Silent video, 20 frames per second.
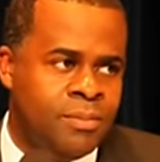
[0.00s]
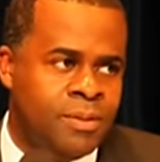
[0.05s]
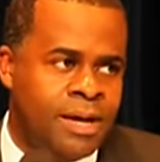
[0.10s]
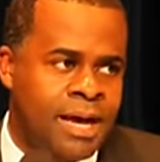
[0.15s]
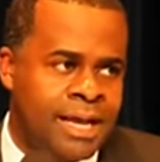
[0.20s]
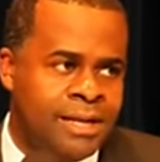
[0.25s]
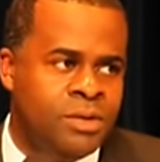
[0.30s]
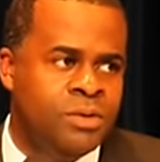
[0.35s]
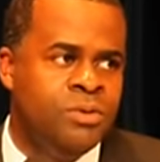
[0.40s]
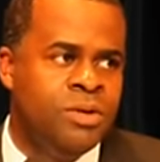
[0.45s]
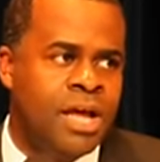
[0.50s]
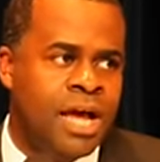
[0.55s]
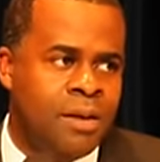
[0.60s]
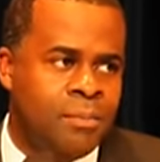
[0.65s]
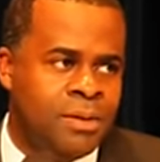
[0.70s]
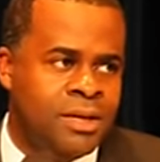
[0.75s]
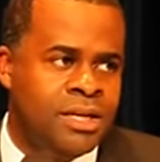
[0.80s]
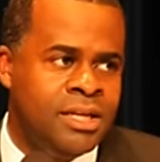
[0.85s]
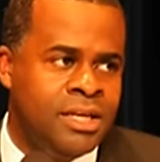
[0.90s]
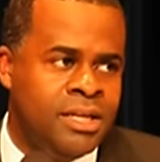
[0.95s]
I do not
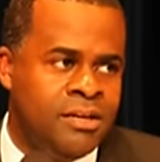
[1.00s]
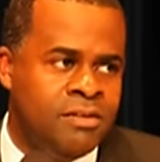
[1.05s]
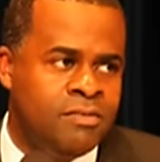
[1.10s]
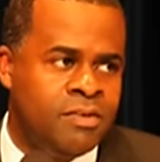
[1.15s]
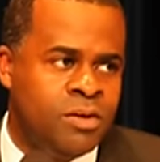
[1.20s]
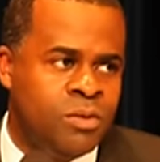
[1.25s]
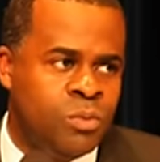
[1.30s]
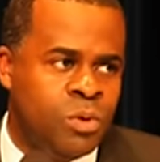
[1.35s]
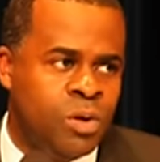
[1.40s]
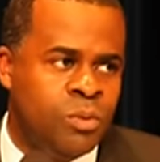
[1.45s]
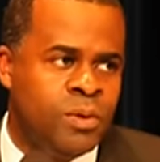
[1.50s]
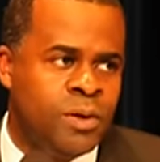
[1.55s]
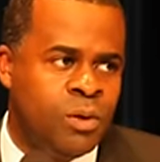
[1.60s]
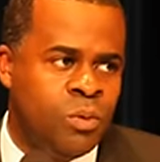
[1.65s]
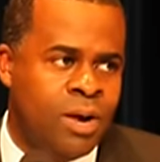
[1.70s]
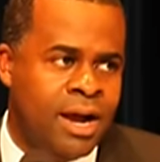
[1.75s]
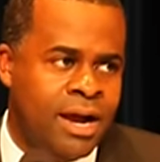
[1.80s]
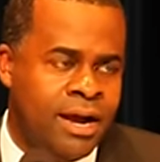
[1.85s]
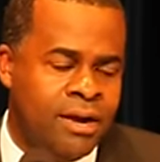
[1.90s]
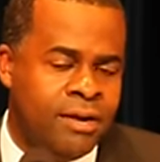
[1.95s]
believe were
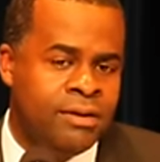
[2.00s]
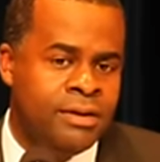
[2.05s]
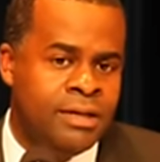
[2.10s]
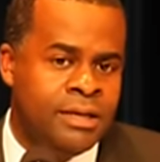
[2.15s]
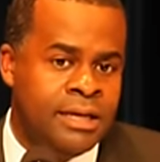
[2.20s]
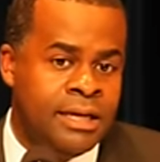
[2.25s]
required.